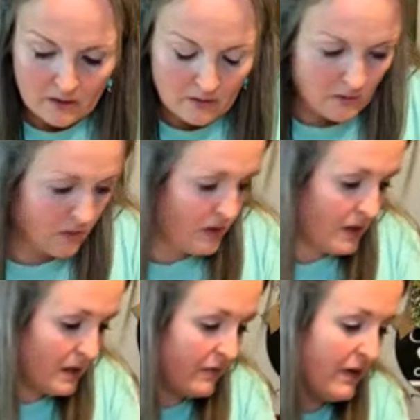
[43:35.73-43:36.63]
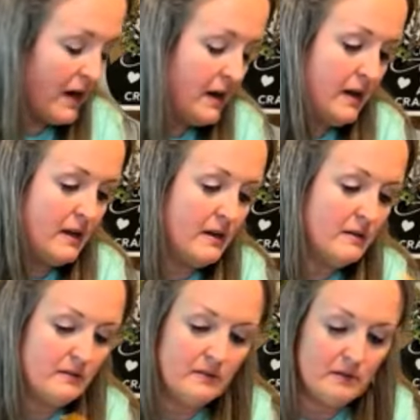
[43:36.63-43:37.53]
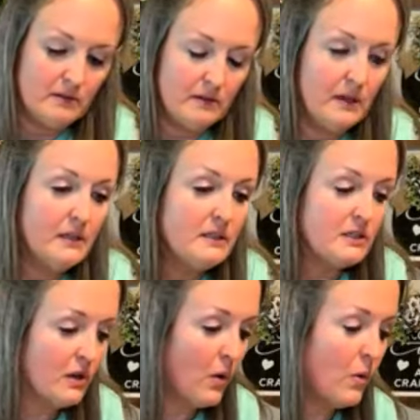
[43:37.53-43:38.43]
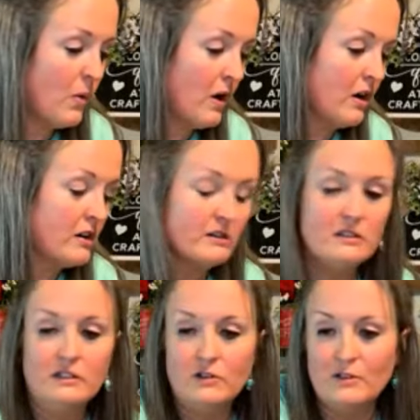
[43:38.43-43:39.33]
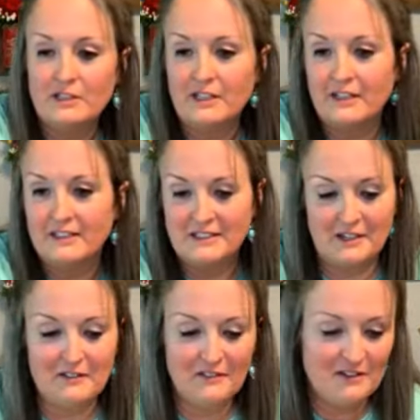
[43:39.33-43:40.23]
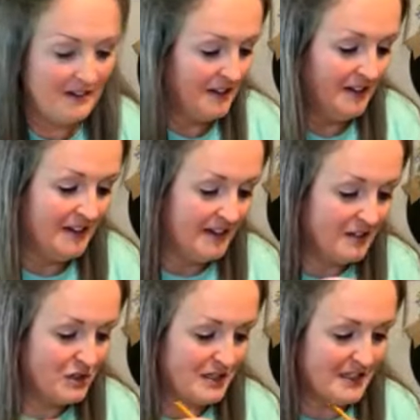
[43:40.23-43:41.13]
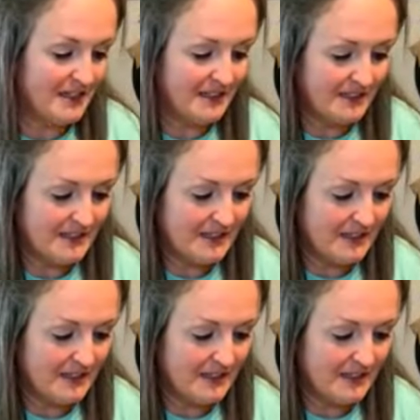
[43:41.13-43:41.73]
Do you think if it's so hard to do this kind of stuff. It just is.